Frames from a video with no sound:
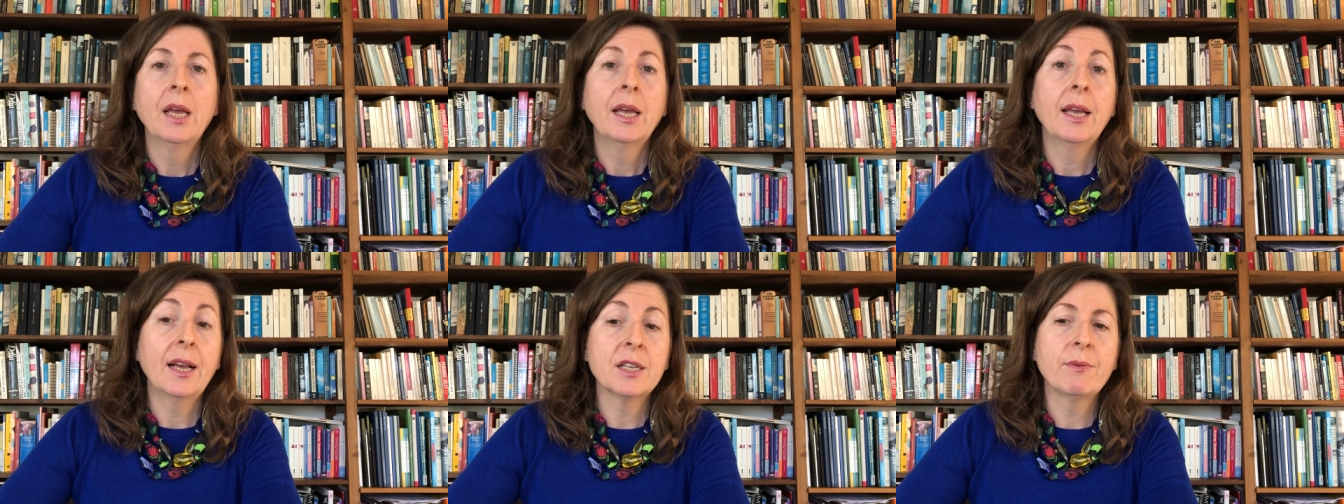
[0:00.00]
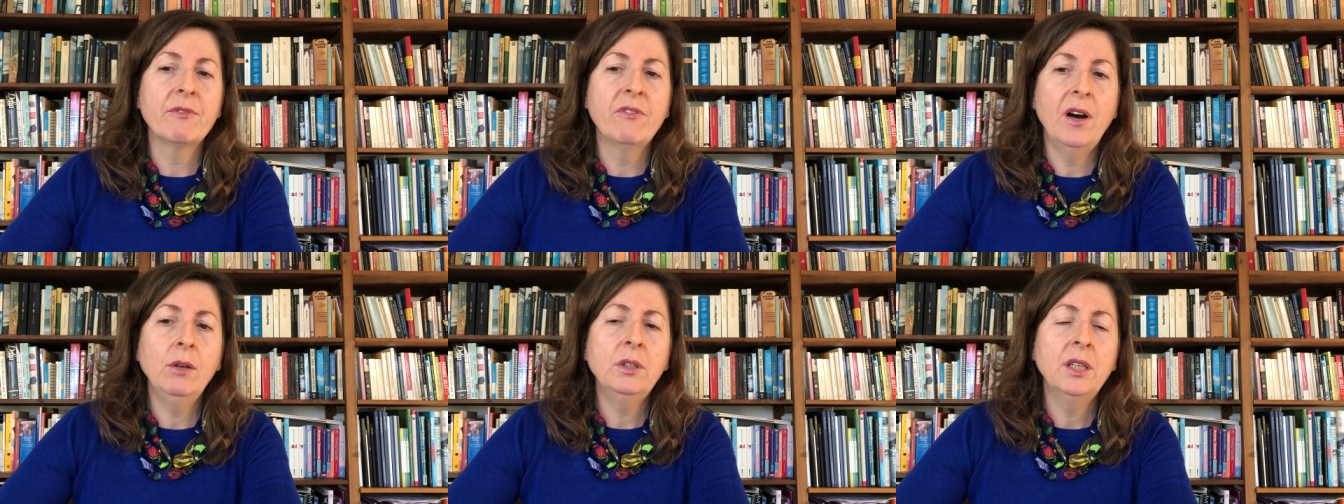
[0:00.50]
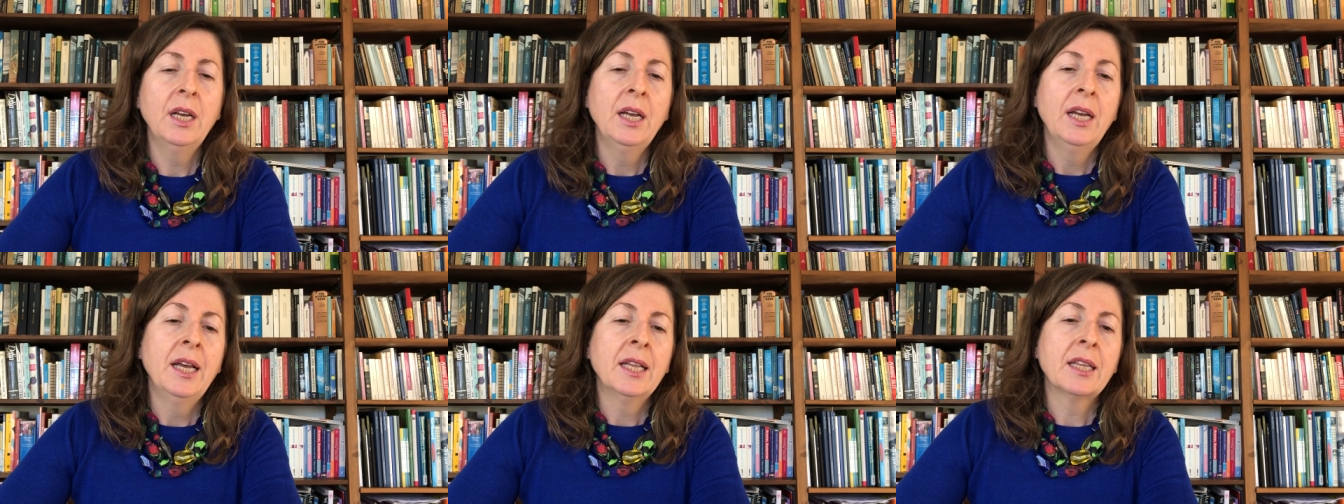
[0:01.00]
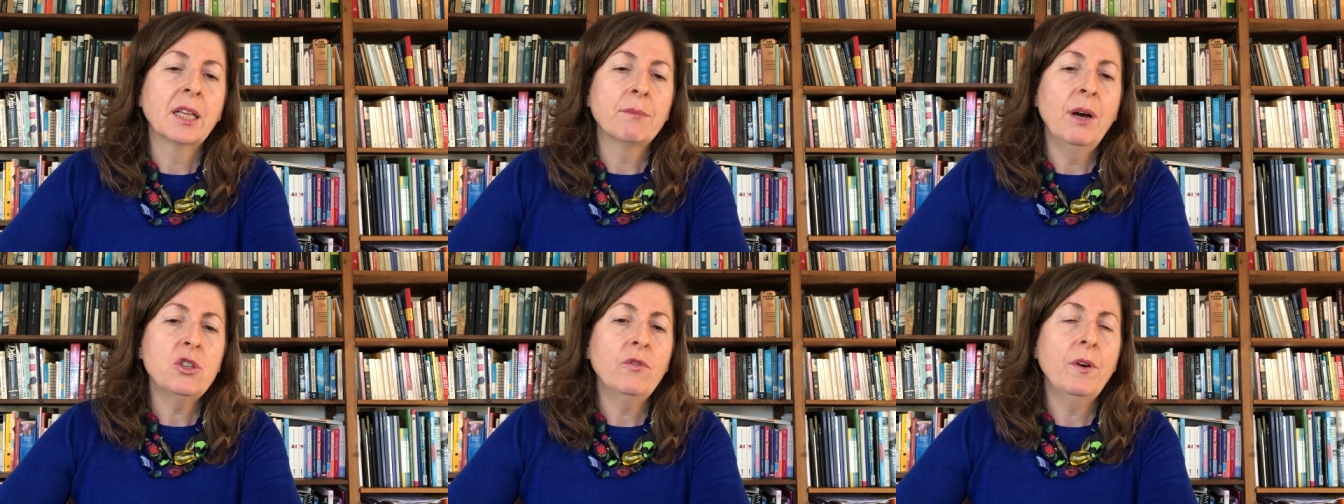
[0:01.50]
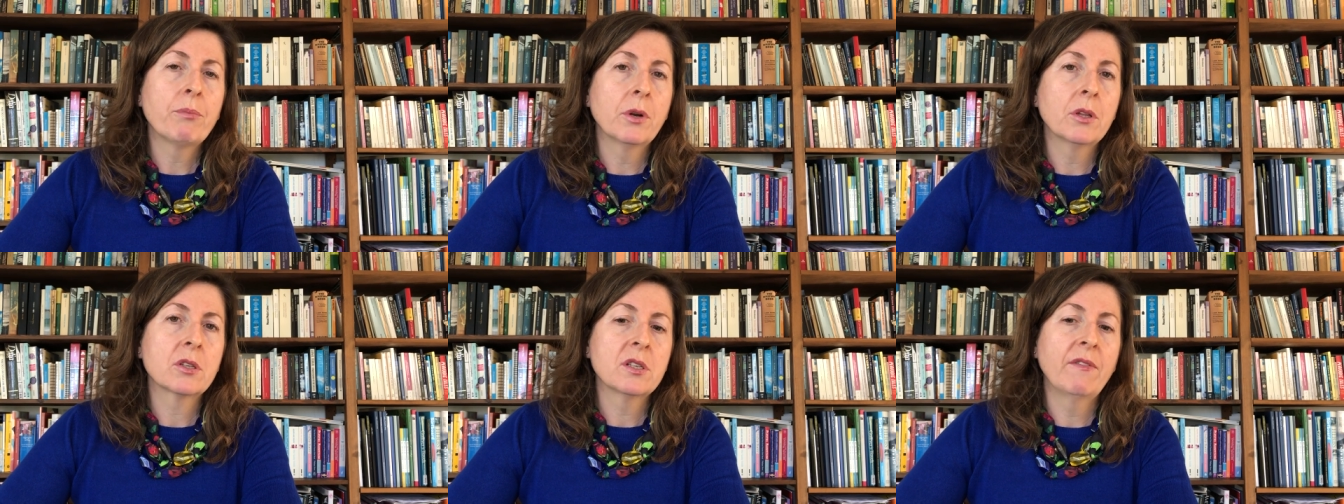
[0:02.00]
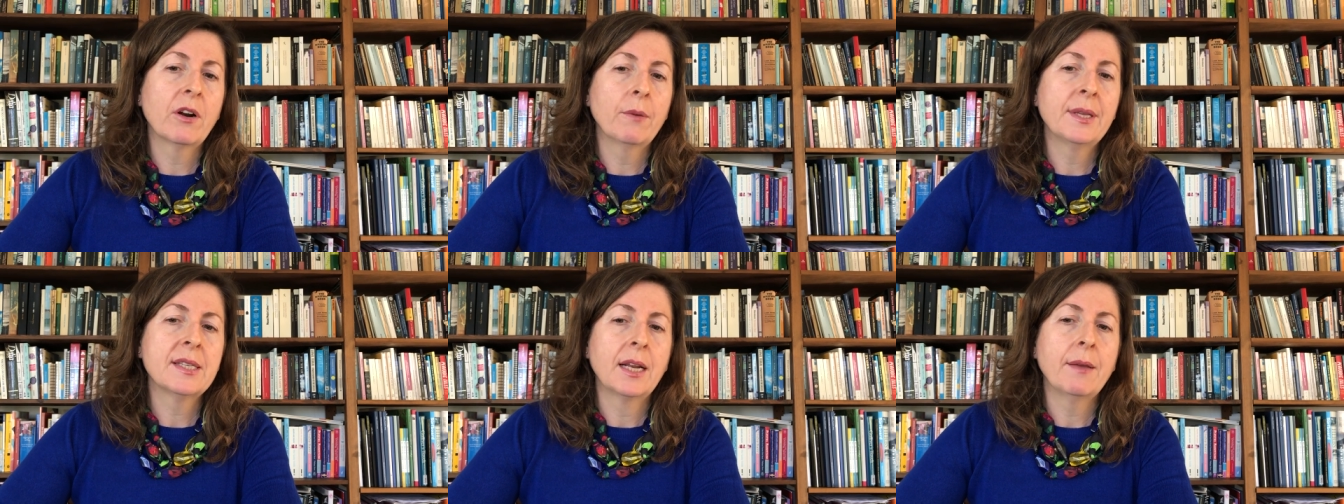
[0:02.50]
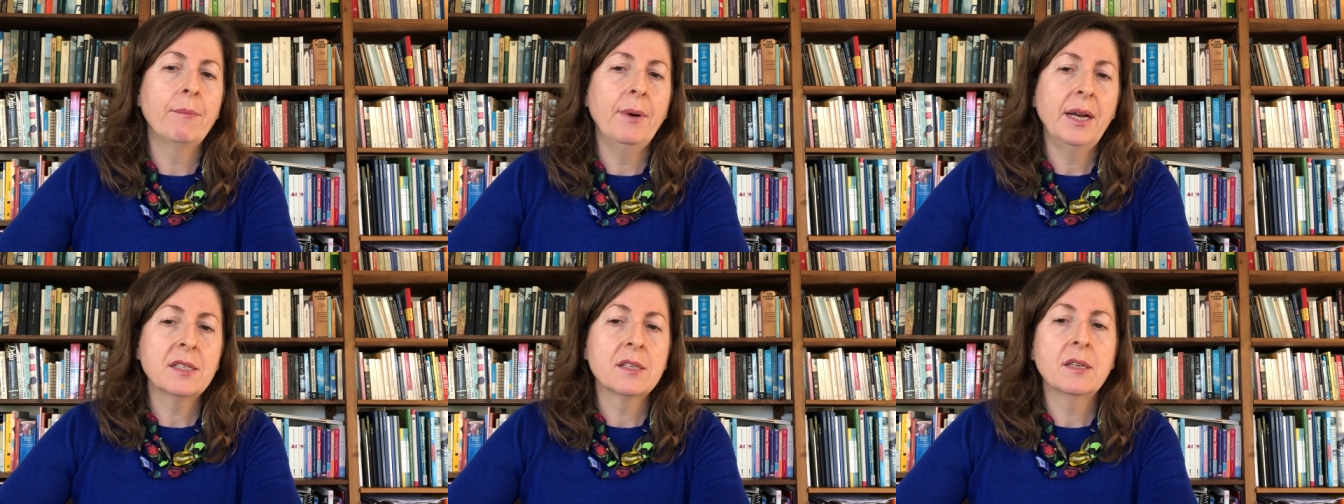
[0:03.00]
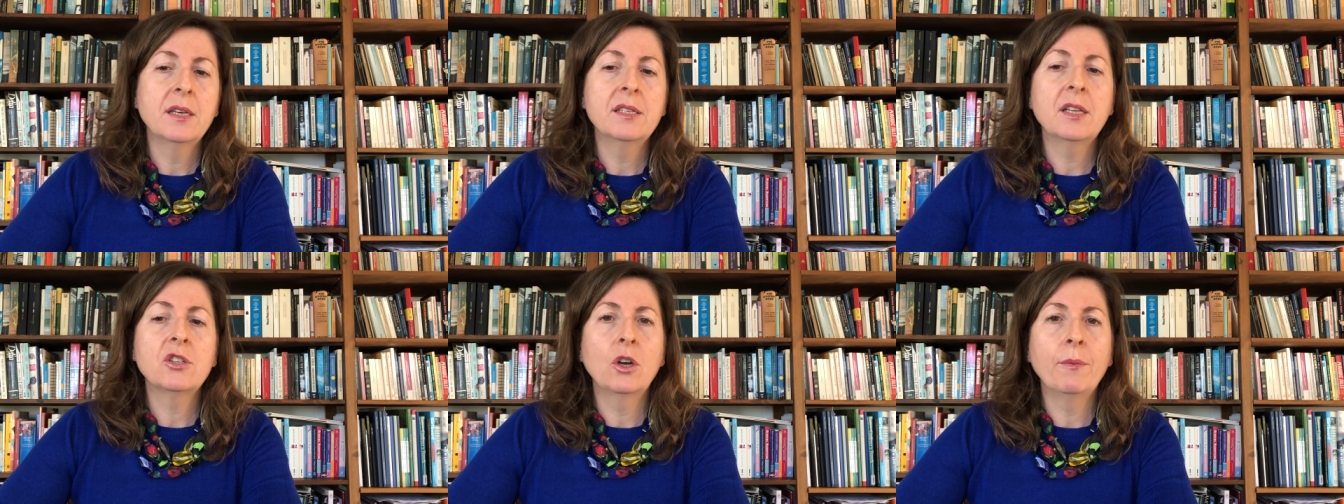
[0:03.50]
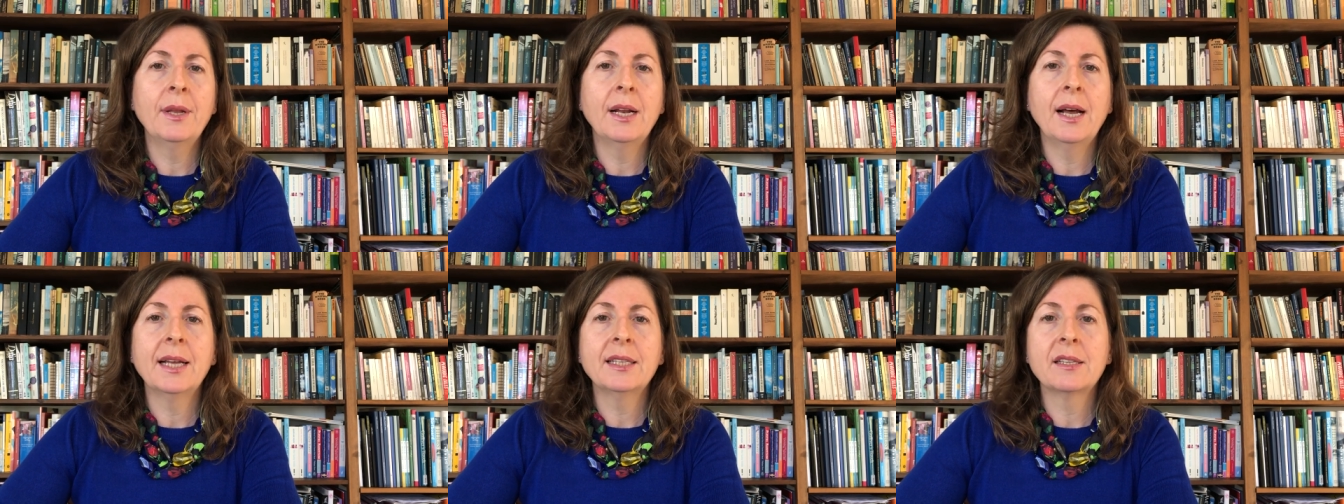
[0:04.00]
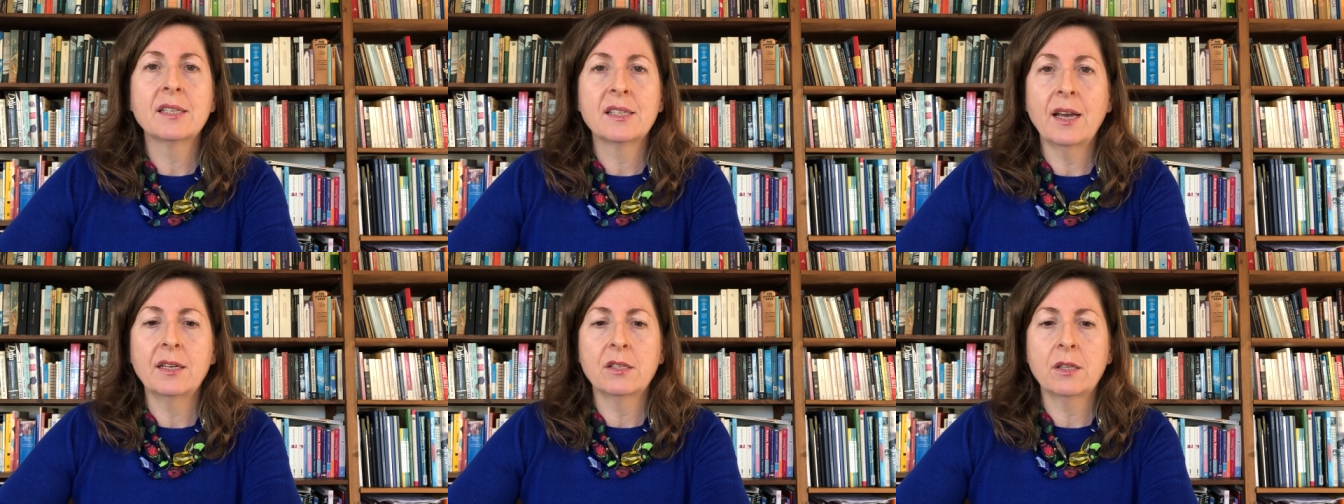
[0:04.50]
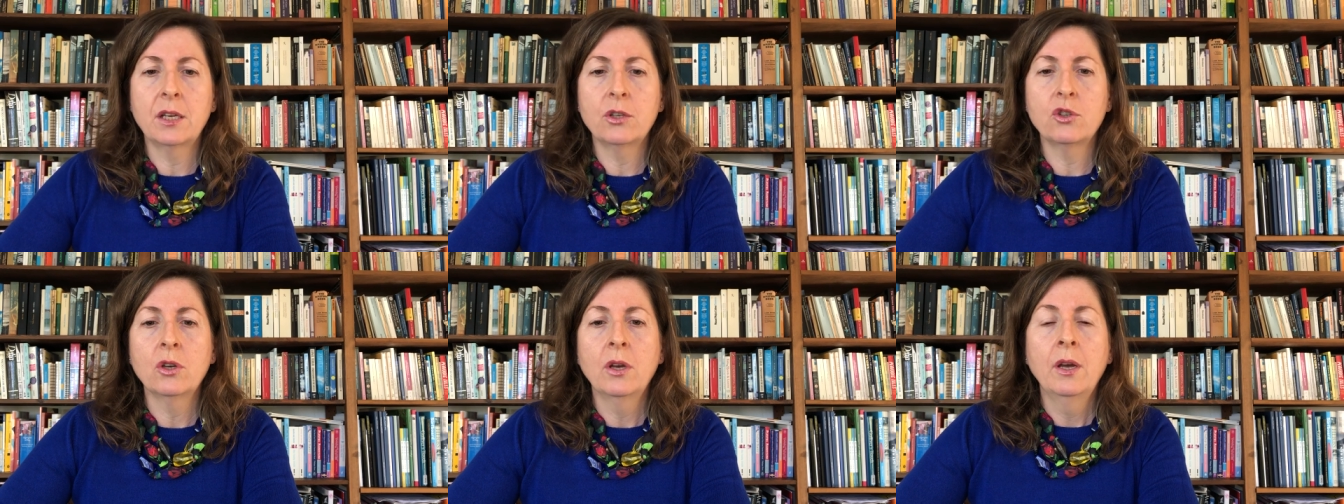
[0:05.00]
It has been found that much of a product's environmental impact is determined at the design stage.